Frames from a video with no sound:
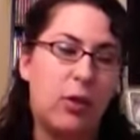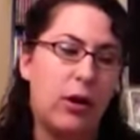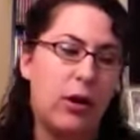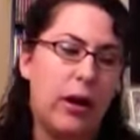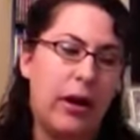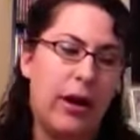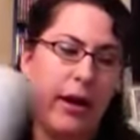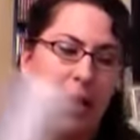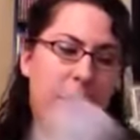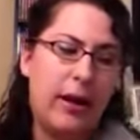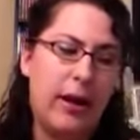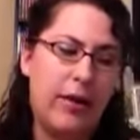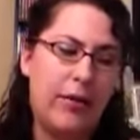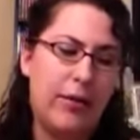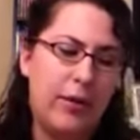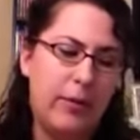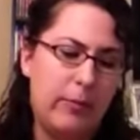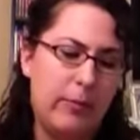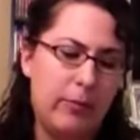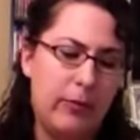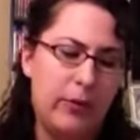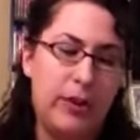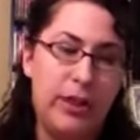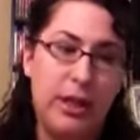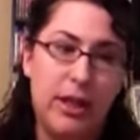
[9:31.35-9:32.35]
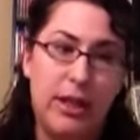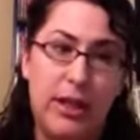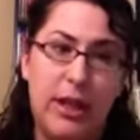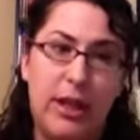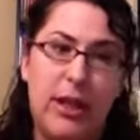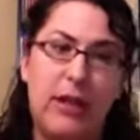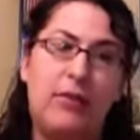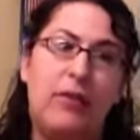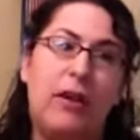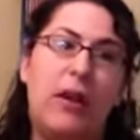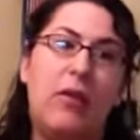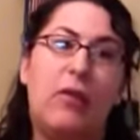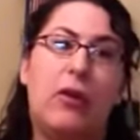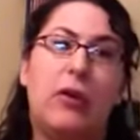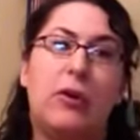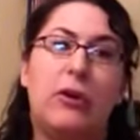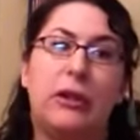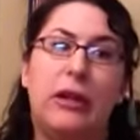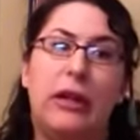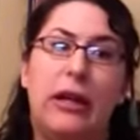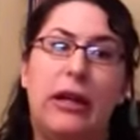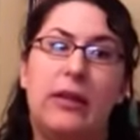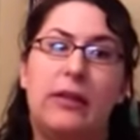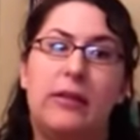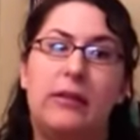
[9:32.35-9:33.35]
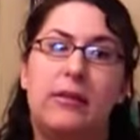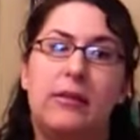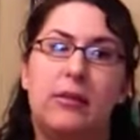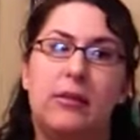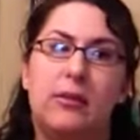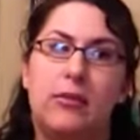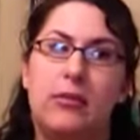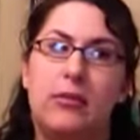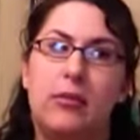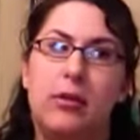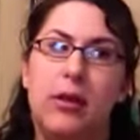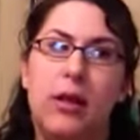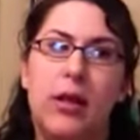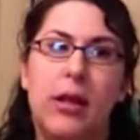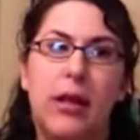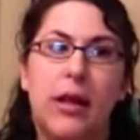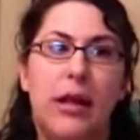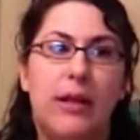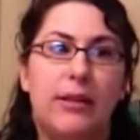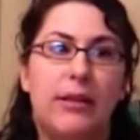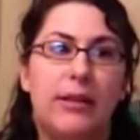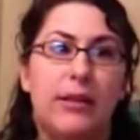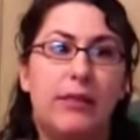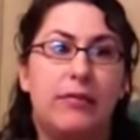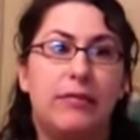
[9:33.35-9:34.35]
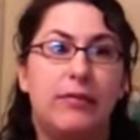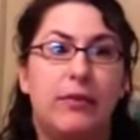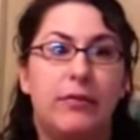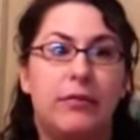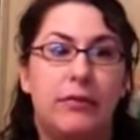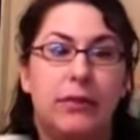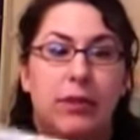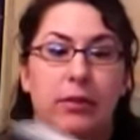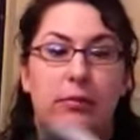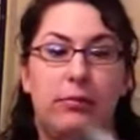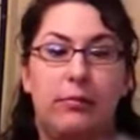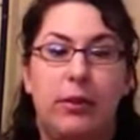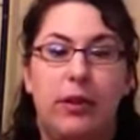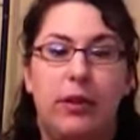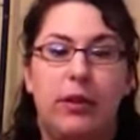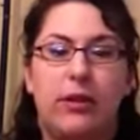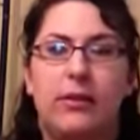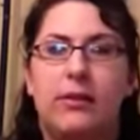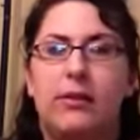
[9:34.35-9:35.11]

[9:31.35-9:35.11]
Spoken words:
and I got them for $10.95 online, so I saved $15.